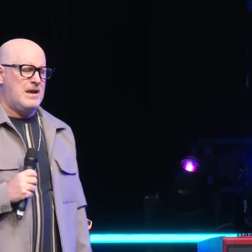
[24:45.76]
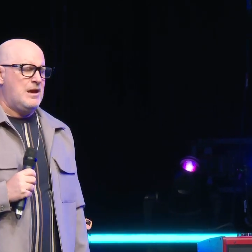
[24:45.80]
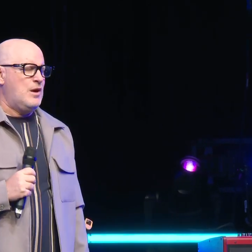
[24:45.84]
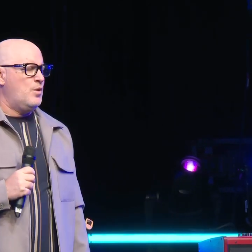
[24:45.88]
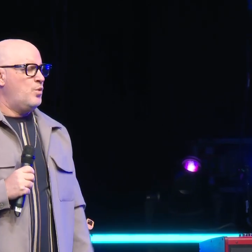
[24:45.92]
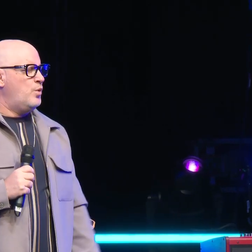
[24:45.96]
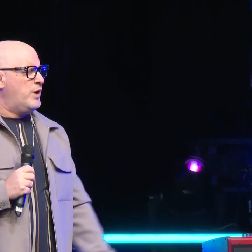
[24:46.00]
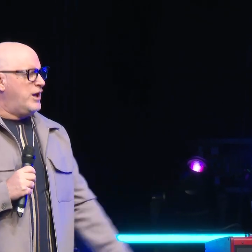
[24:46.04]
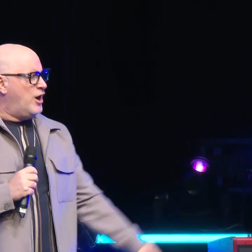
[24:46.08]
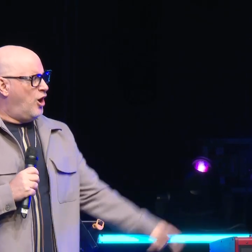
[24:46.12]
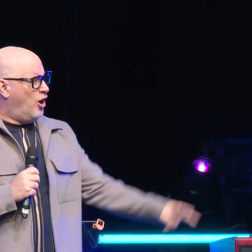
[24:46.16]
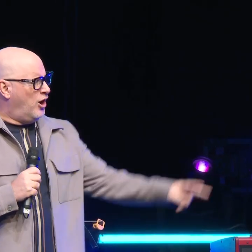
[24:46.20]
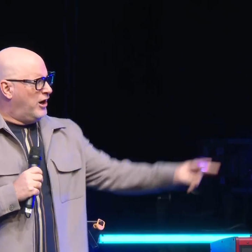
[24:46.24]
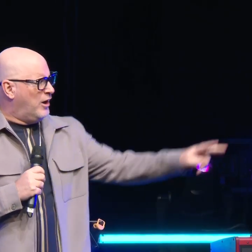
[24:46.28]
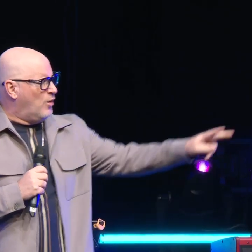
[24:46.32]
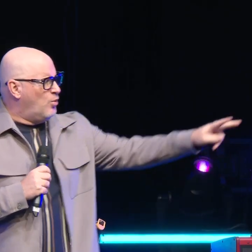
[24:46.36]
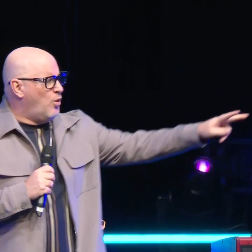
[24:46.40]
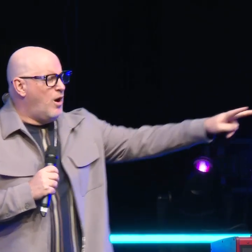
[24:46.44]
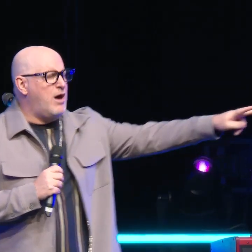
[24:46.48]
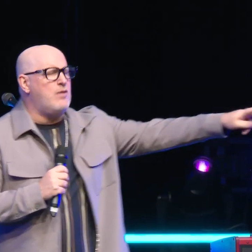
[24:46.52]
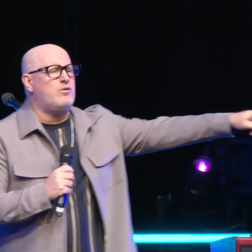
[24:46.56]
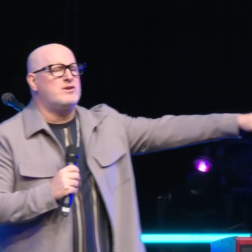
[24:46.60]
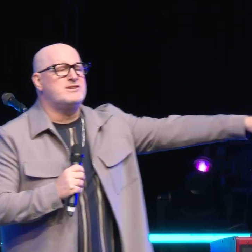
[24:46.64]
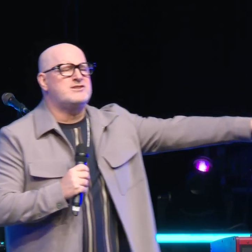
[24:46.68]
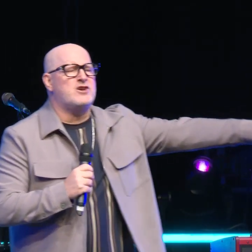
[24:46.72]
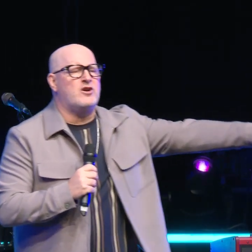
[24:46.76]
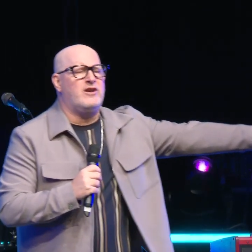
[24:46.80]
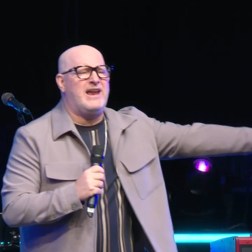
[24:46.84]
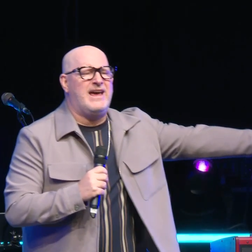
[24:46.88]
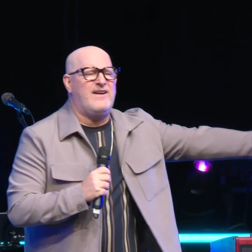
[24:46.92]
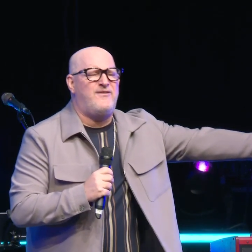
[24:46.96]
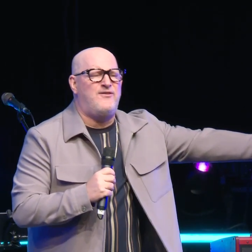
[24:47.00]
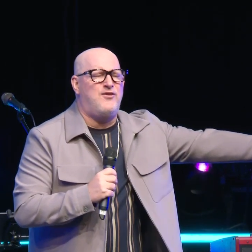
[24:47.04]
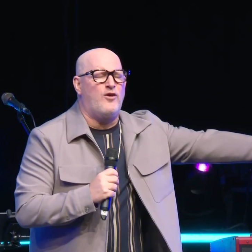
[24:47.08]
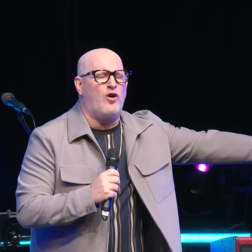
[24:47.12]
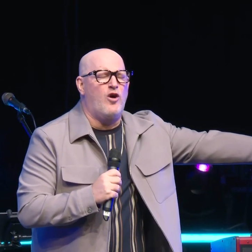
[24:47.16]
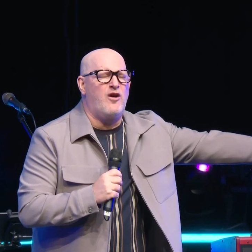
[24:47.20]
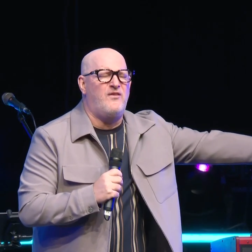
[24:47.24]
We honor what was on our
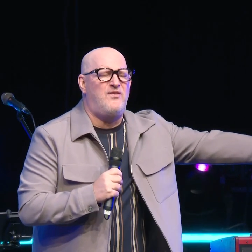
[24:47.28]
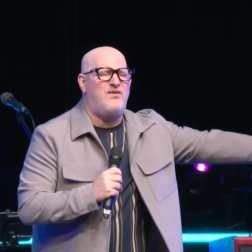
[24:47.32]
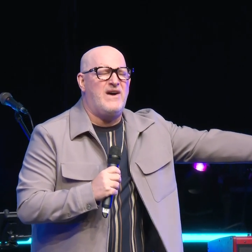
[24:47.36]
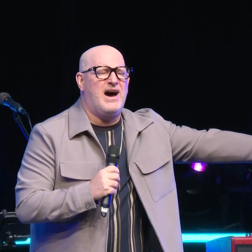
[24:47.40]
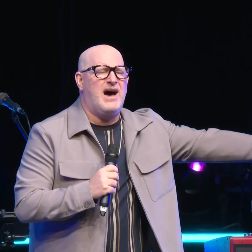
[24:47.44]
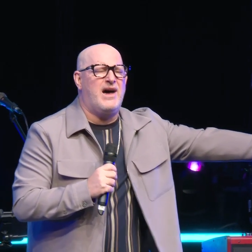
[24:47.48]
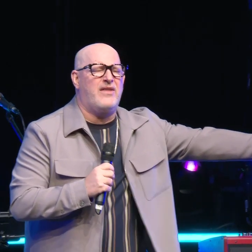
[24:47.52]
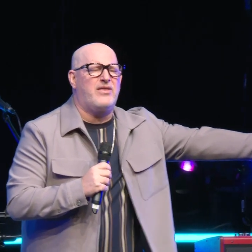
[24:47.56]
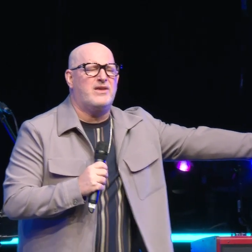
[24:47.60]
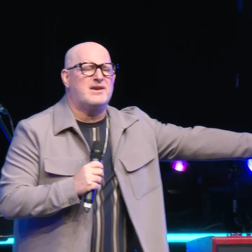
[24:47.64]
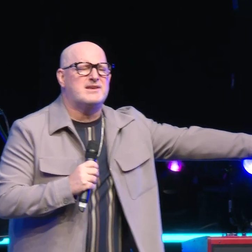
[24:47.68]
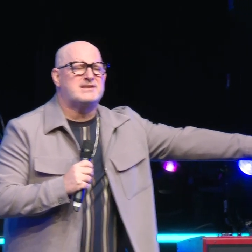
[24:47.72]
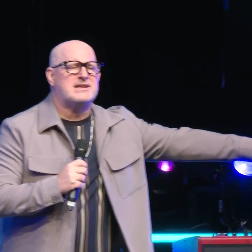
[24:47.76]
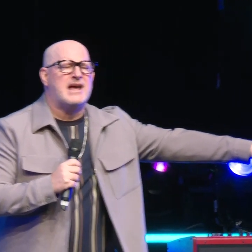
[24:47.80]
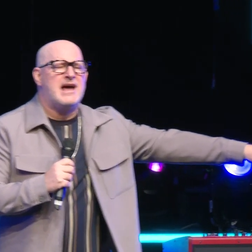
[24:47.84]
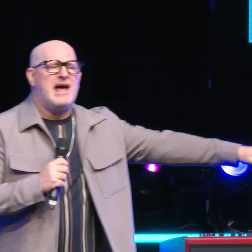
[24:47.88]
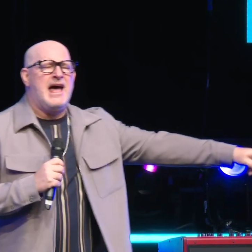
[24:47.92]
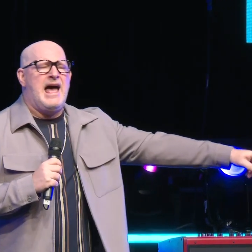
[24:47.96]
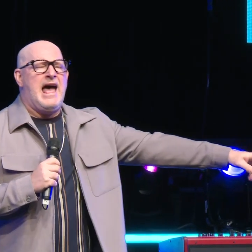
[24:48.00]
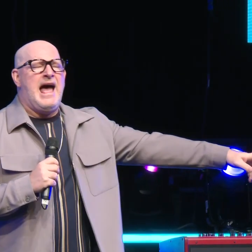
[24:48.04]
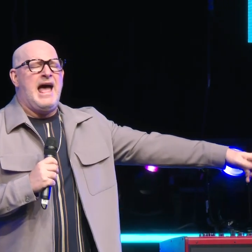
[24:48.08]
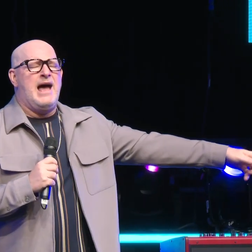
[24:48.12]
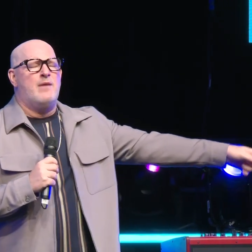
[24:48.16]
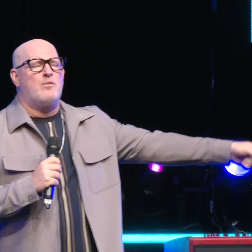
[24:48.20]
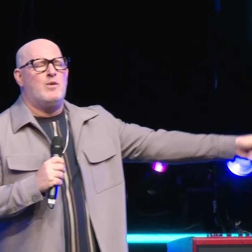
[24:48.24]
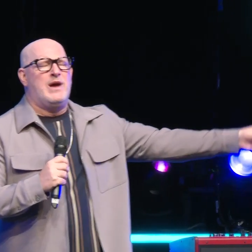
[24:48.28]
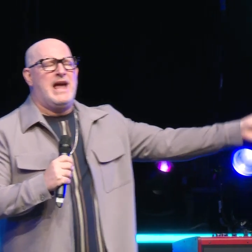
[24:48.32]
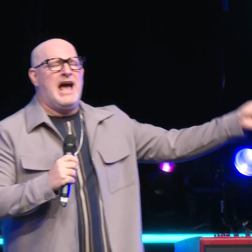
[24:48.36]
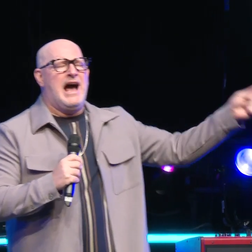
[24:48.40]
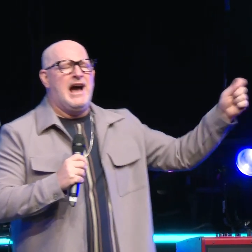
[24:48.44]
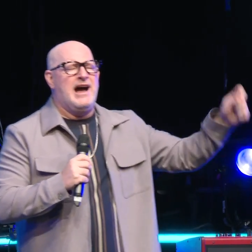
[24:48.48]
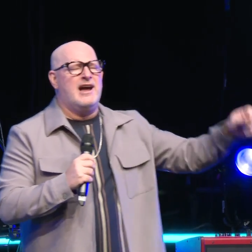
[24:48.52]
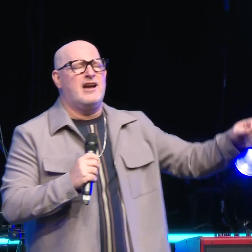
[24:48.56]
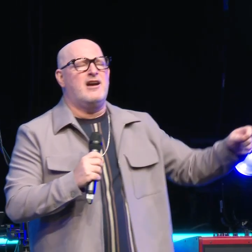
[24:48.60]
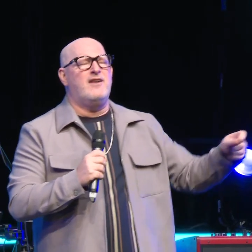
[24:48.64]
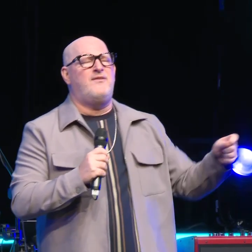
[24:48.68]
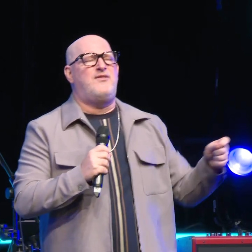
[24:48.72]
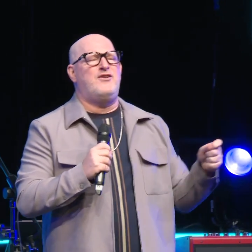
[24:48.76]
forefathers and we
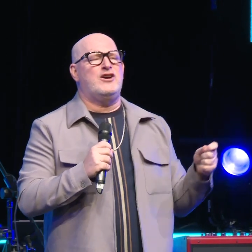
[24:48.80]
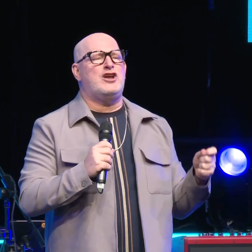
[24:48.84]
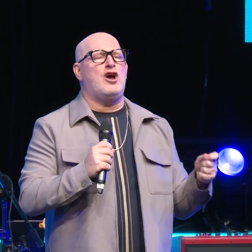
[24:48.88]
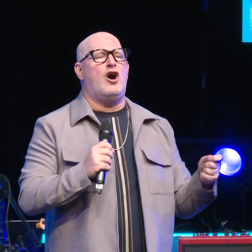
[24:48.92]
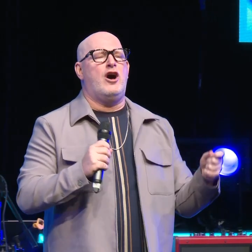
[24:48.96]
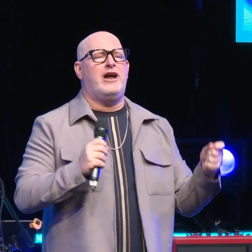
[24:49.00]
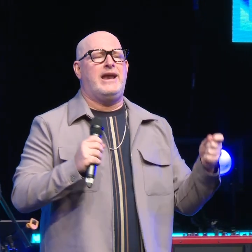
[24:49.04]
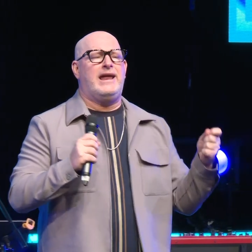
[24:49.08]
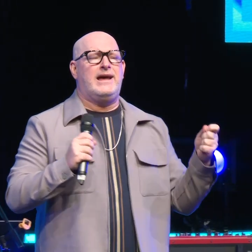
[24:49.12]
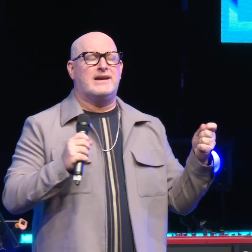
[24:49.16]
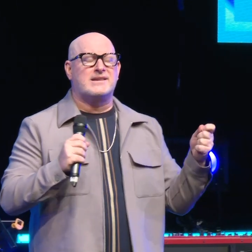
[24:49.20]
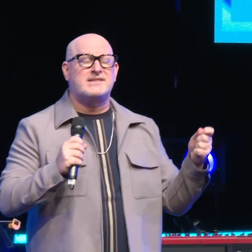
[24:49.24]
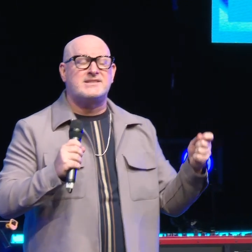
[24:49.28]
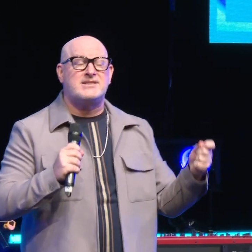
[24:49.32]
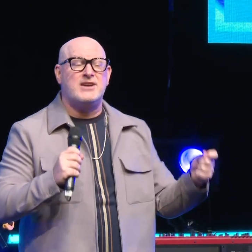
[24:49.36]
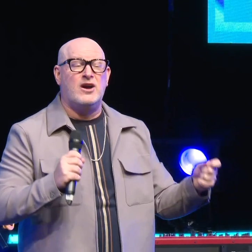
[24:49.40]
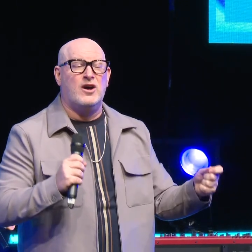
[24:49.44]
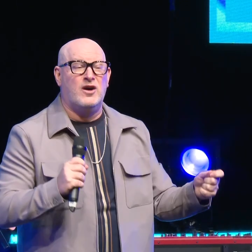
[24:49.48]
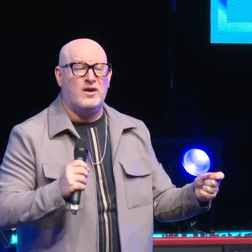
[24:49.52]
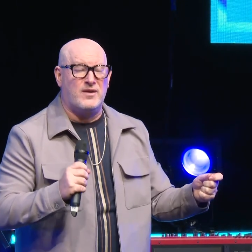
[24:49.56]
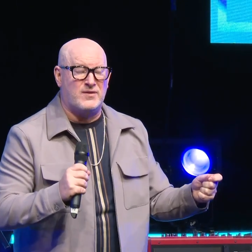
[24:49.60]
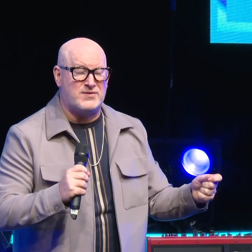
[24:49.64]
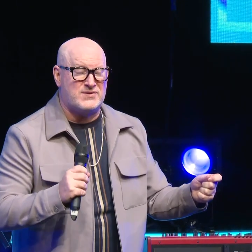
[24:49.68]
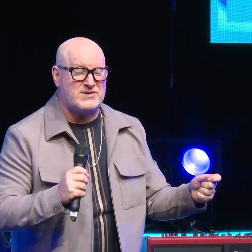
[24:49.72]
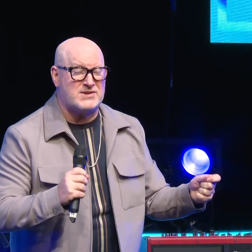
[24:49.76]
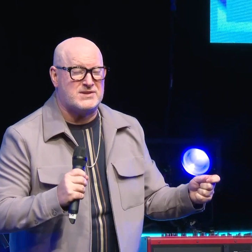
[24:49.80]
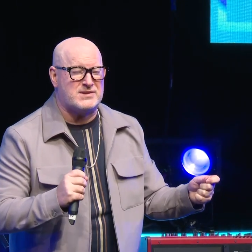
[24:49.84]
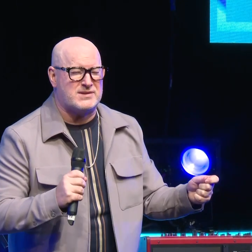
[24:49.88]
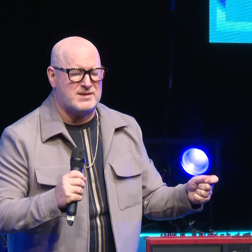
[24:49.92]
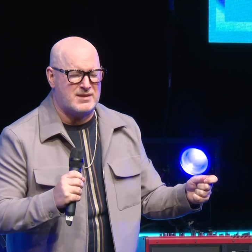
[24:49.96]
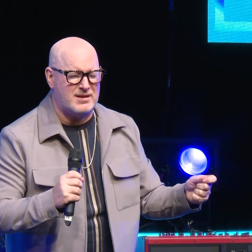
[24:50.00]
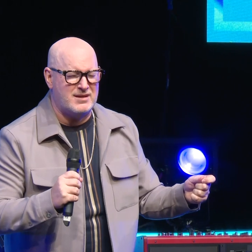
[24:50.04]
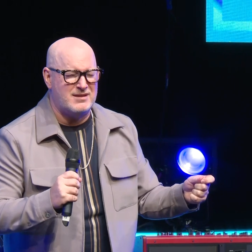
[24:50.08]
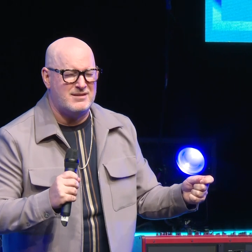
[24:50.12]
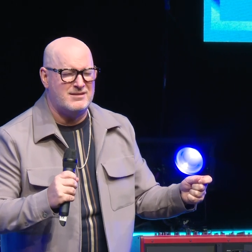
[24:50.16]
hunger for God ourselves.